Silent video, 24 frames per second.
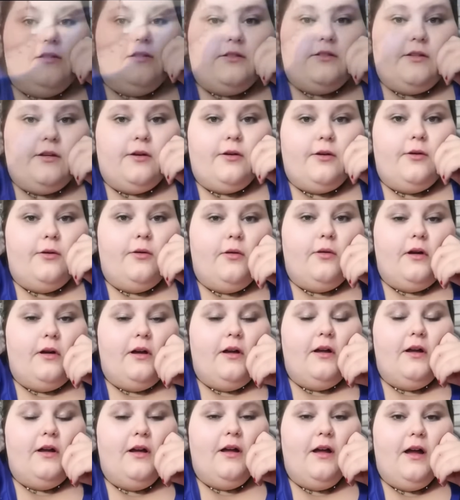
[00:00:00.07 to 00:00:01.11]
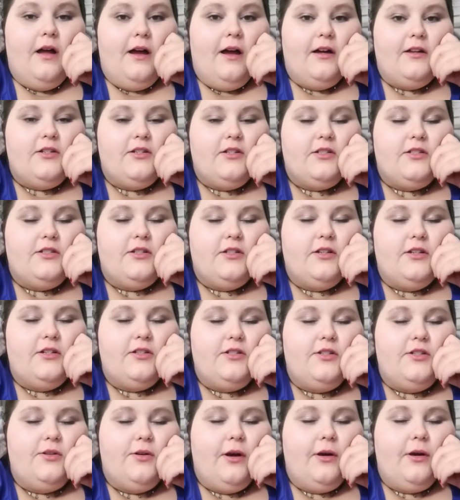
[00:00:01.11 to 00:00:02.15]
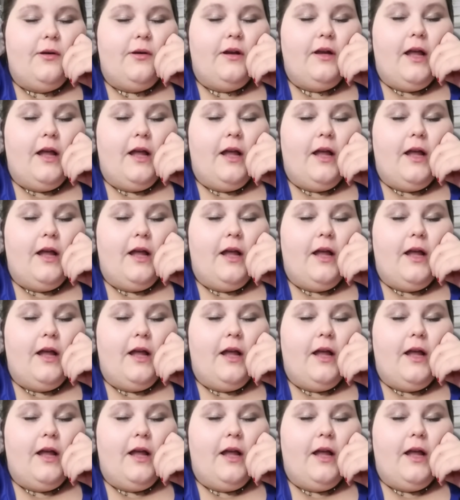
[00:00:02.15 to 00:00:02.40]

So I just took a 2-hour